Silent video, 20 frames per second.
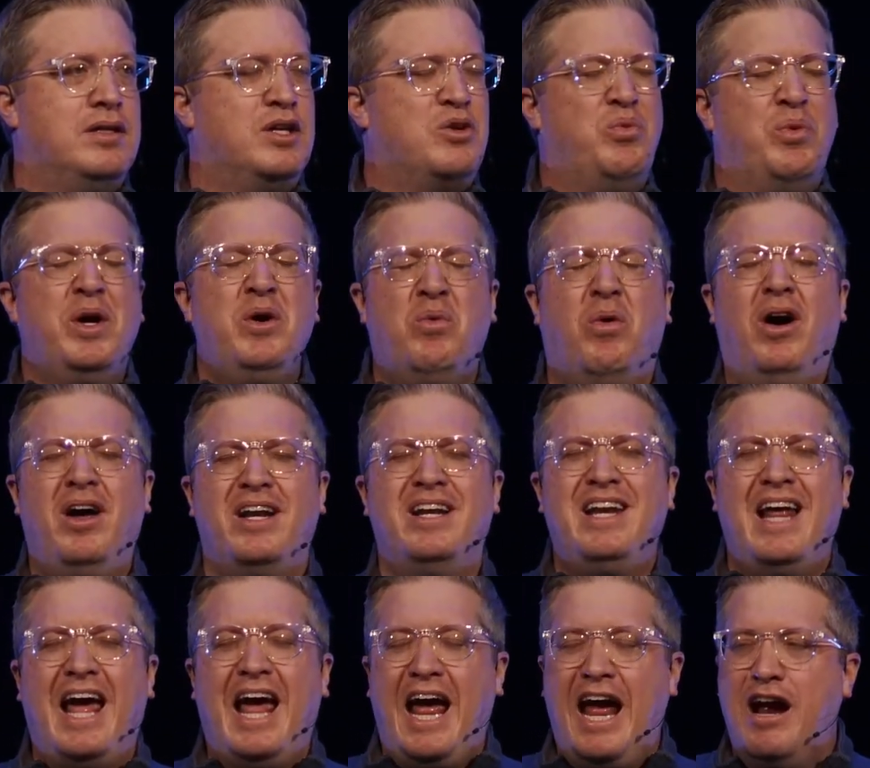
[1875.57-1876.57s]
Like we
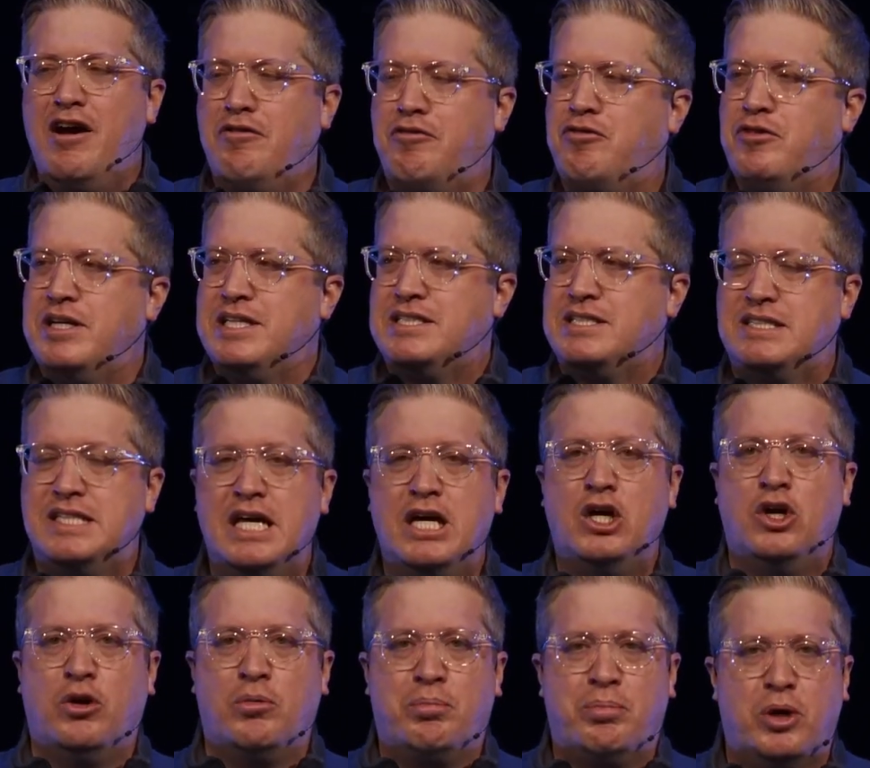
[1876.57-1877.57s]
wanted every
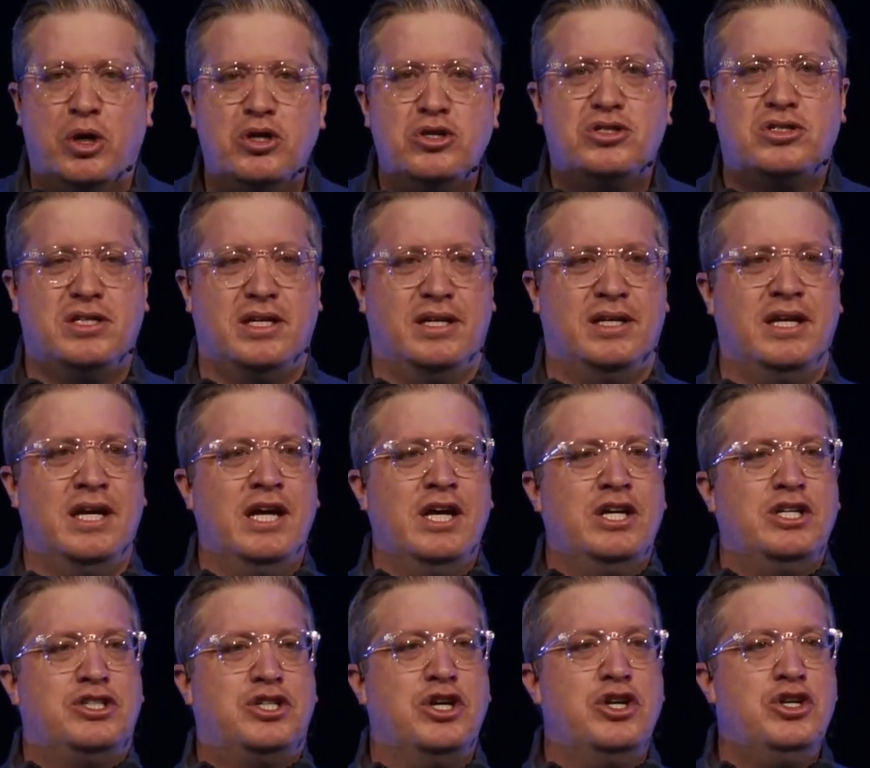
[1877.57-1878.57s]
single person
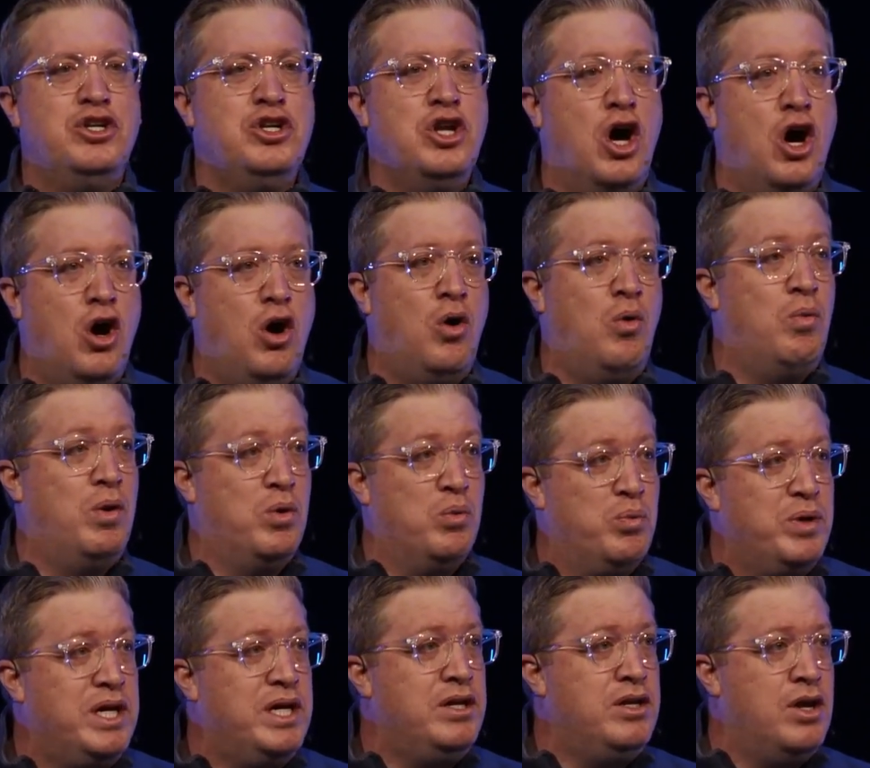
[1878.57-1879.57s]
to know
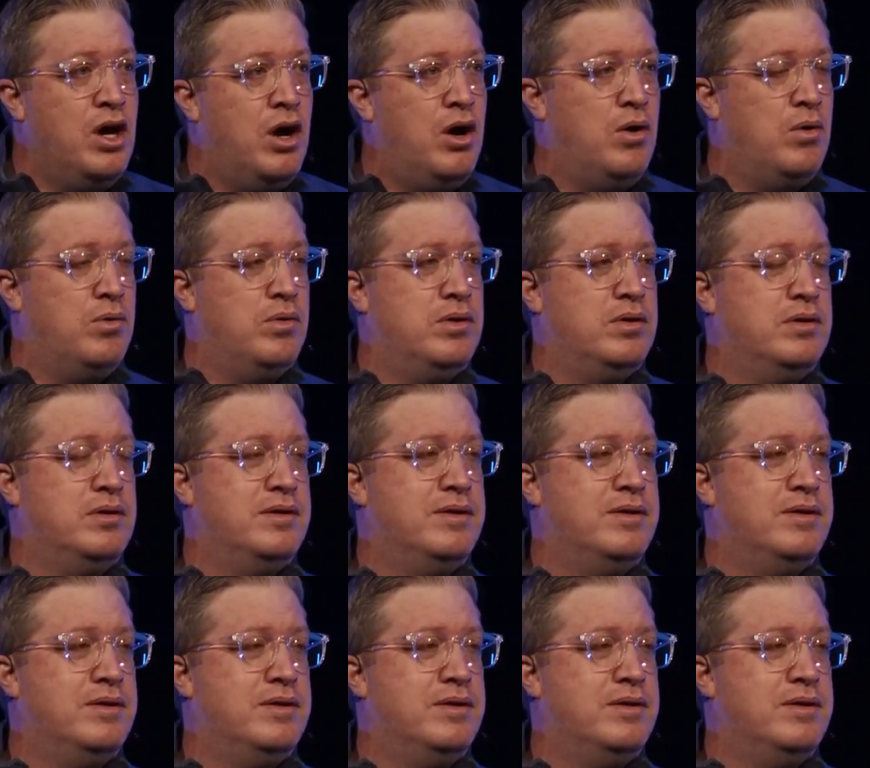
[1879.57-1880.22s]
what we know.